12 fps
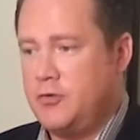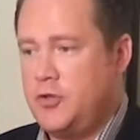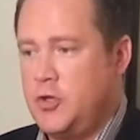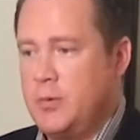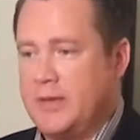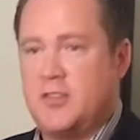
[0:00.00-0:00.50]

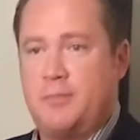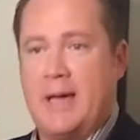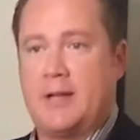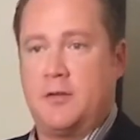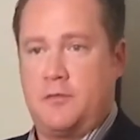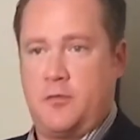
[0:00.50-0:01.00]
do
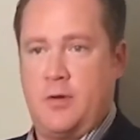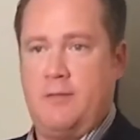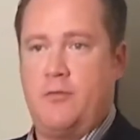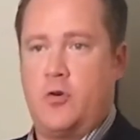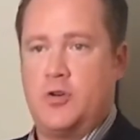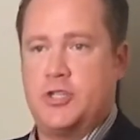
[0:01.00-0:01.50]
expect a free
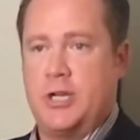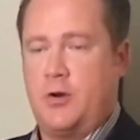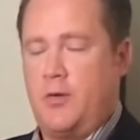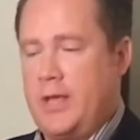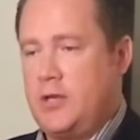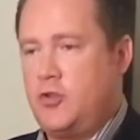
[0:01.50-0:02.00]
version,
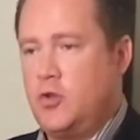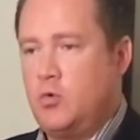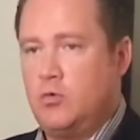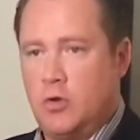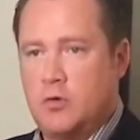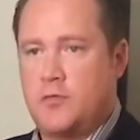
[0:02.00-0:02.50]
or they
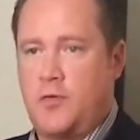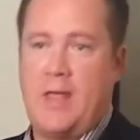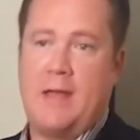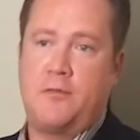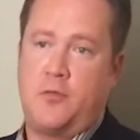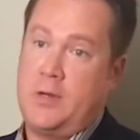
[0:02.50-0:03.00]
do look for
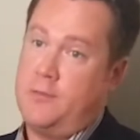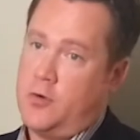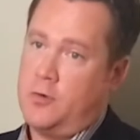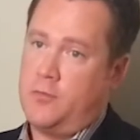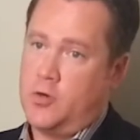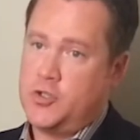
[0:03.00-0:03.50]
that free
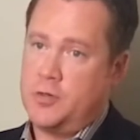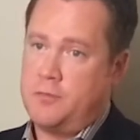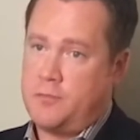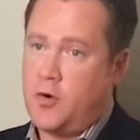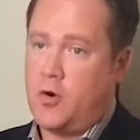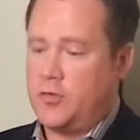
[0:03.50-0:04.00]
version
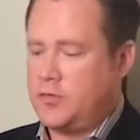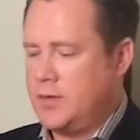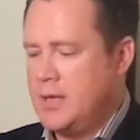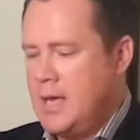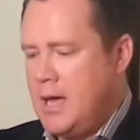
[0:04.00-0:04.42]
first.